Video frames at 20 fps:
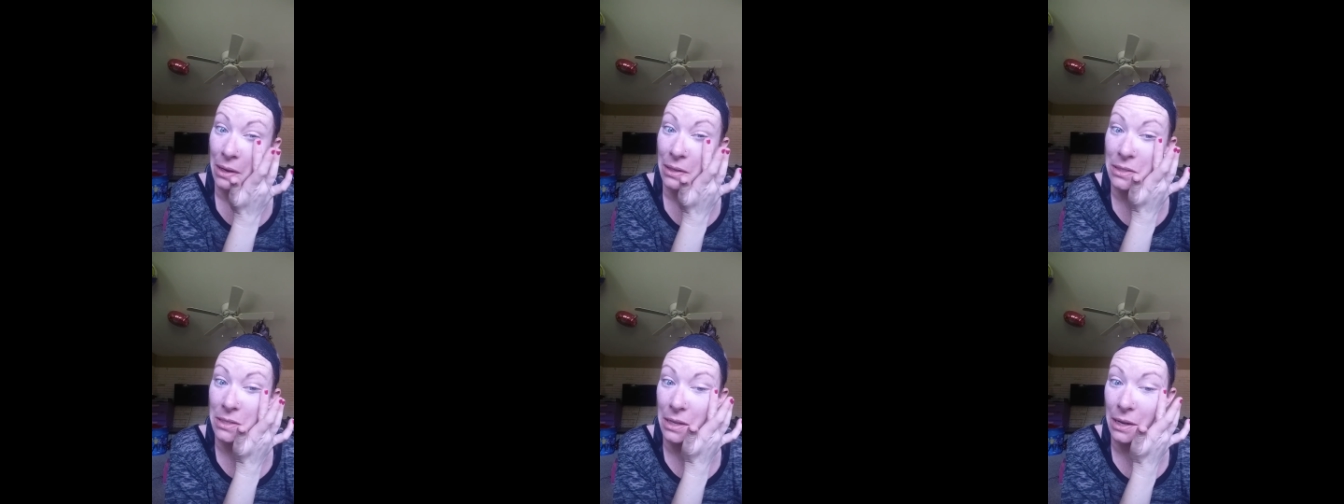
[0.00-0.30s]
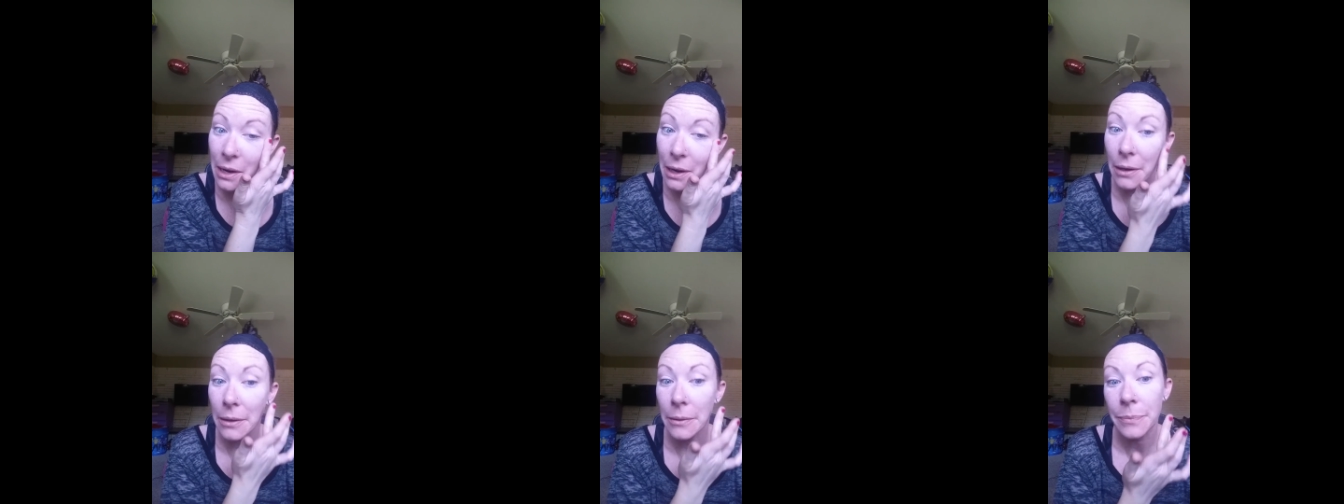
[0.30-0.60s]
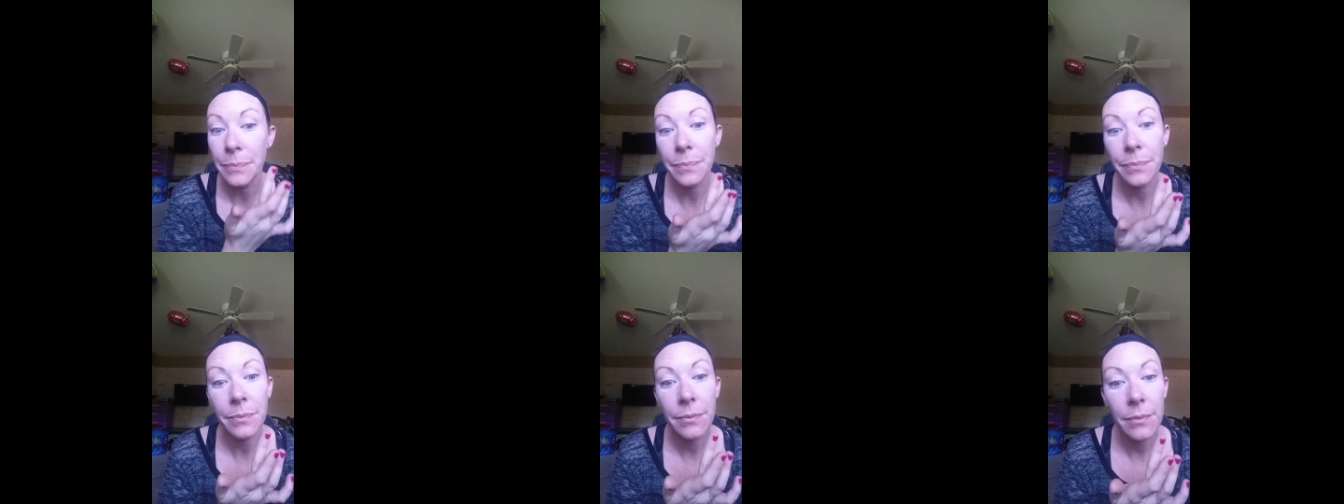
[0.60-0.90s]
it's there.
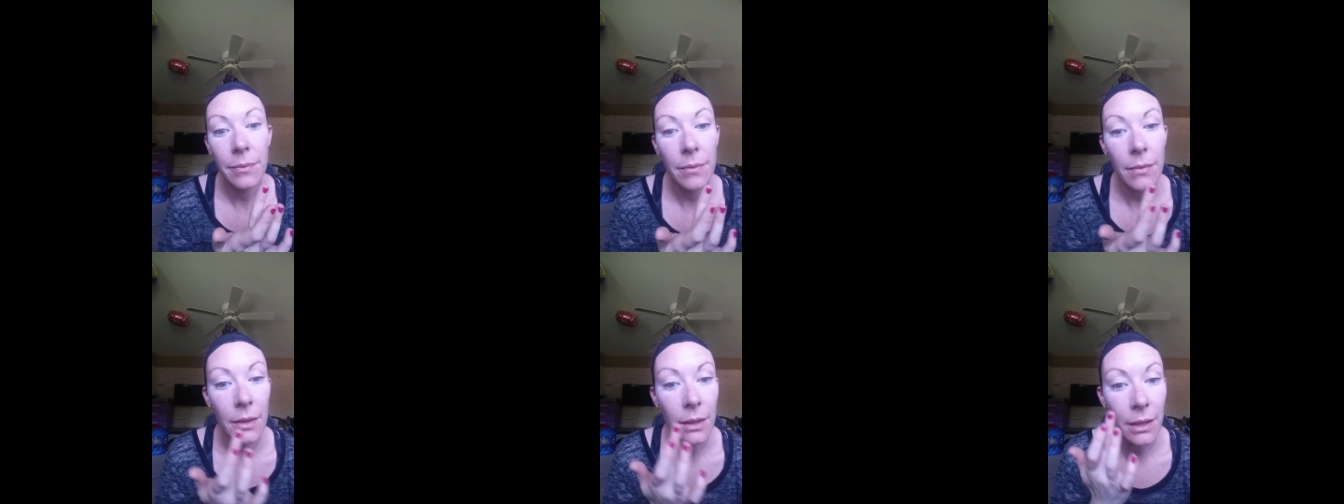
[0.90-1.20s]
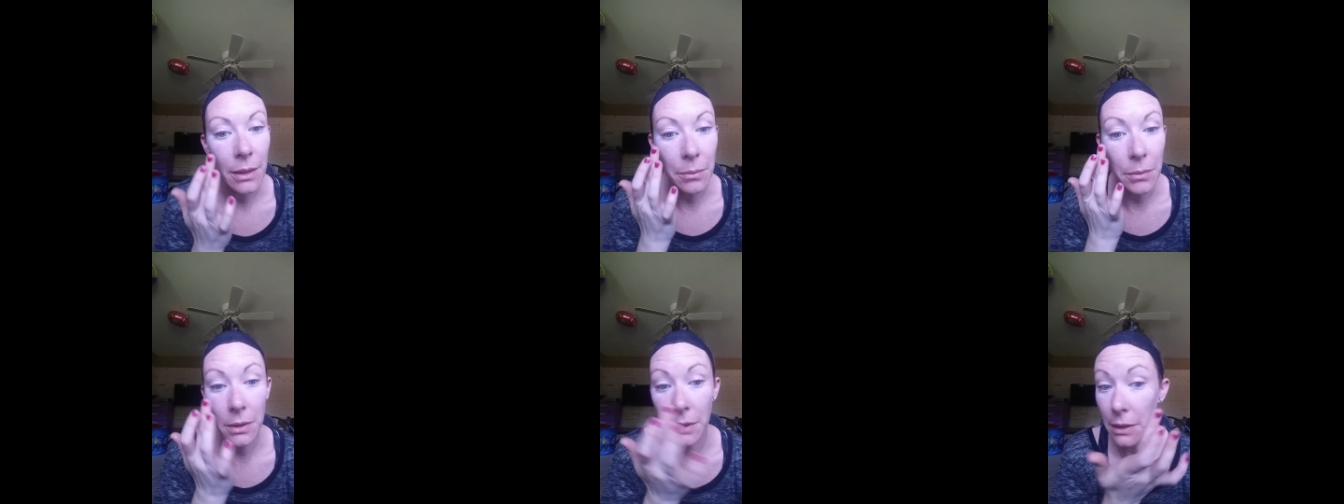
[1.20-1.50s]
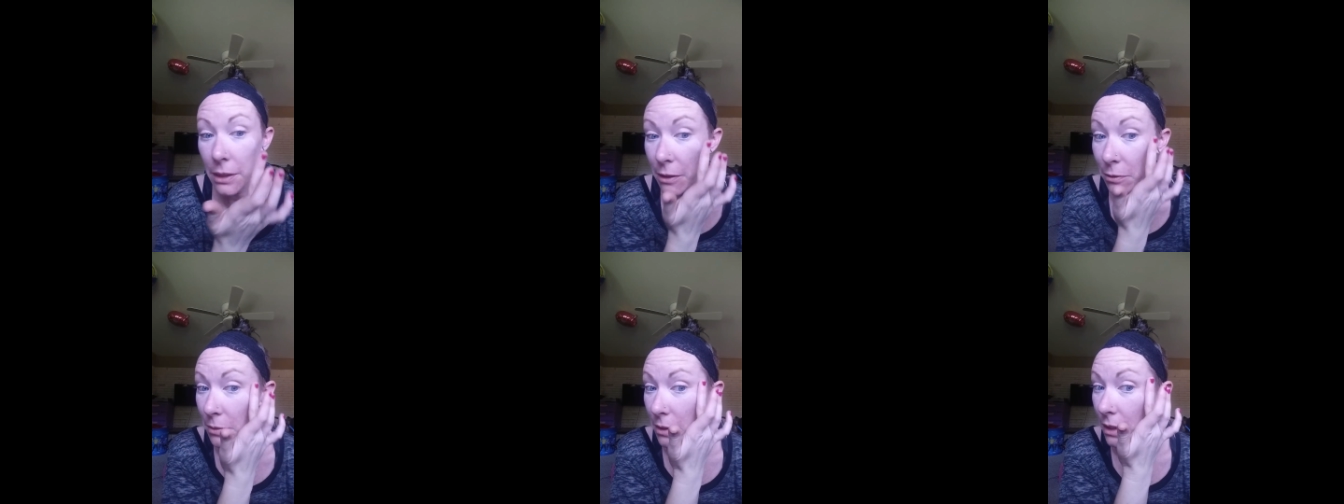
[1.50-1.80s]
And
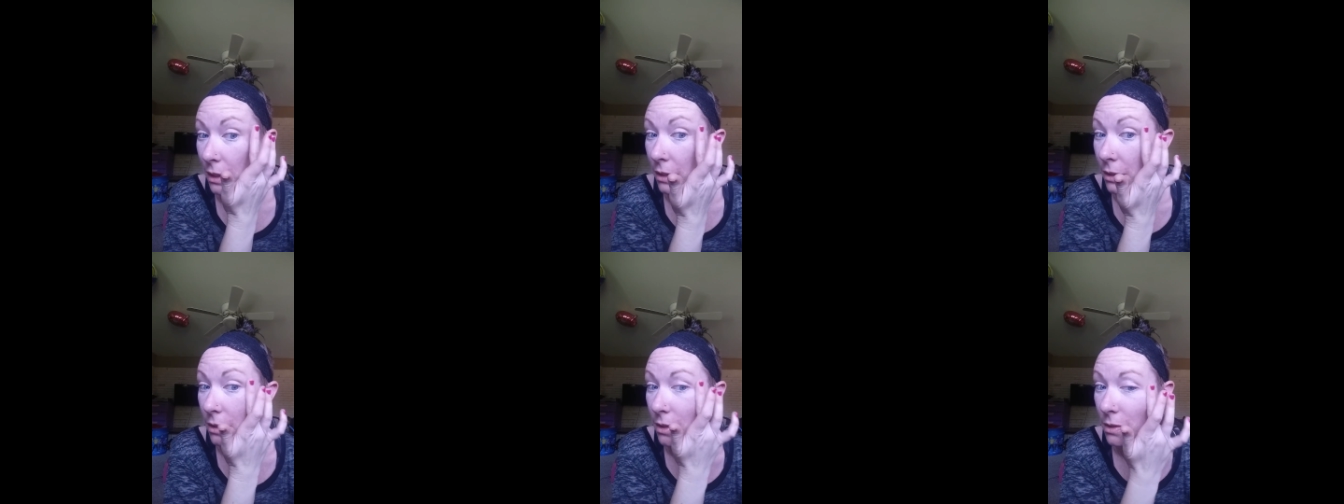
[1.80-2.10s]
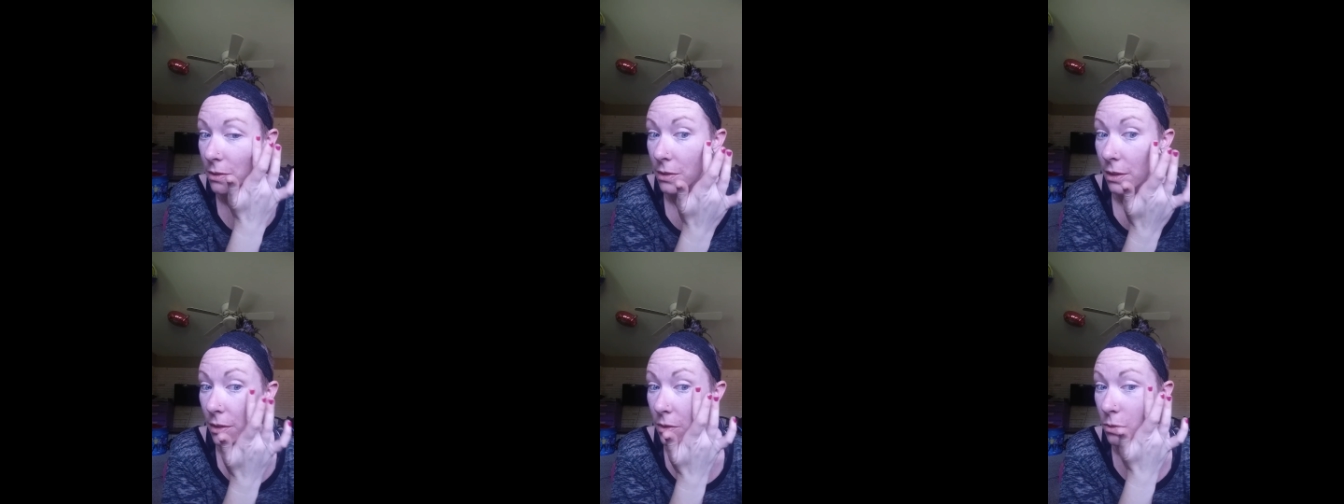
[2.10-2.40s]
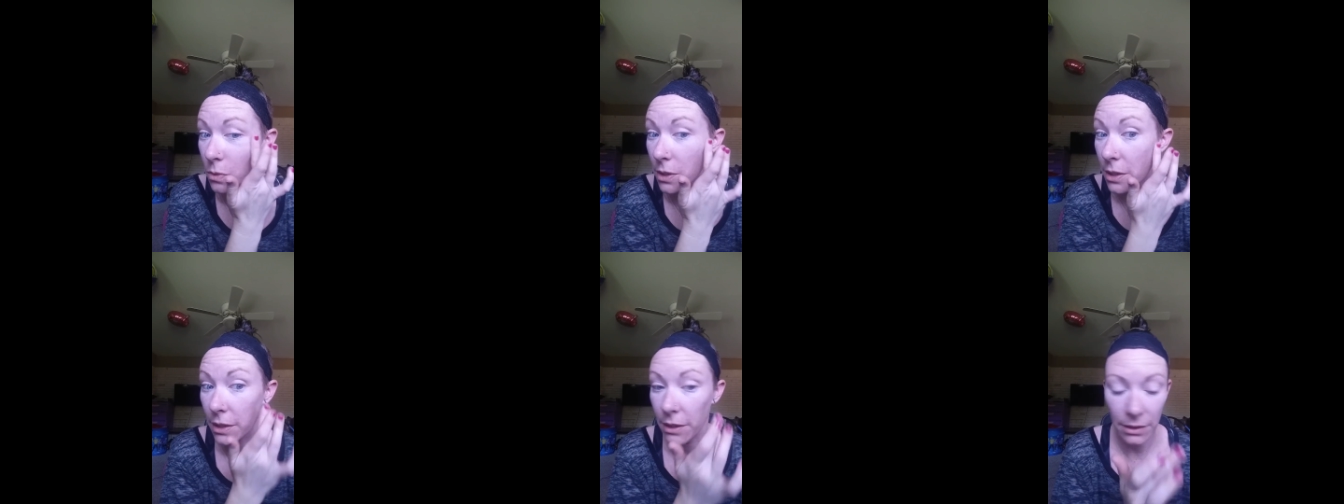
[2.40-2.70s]
believe me, this does
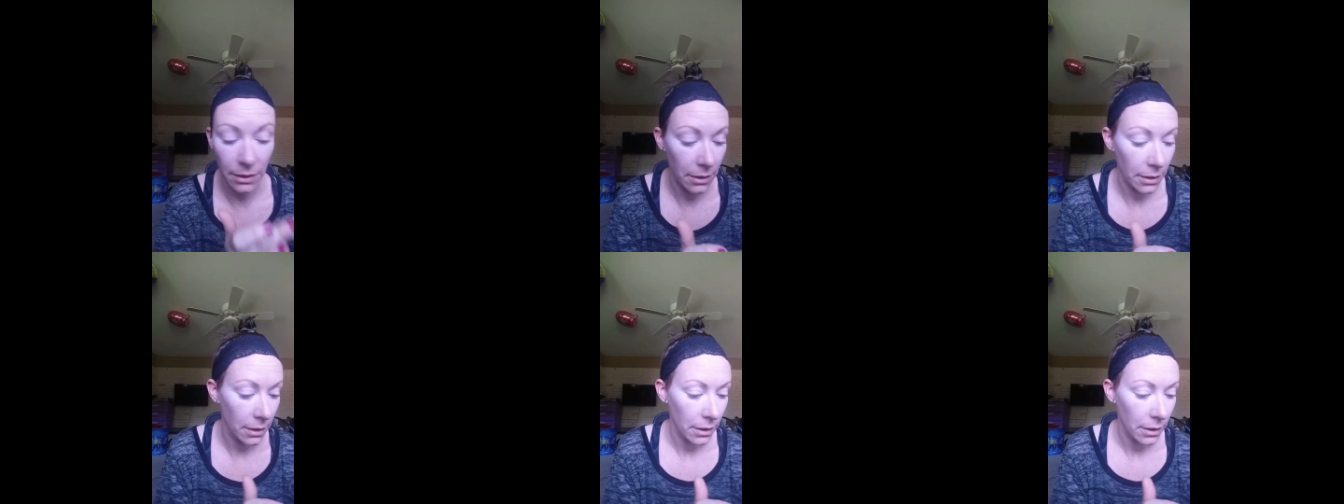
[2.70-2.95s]
work.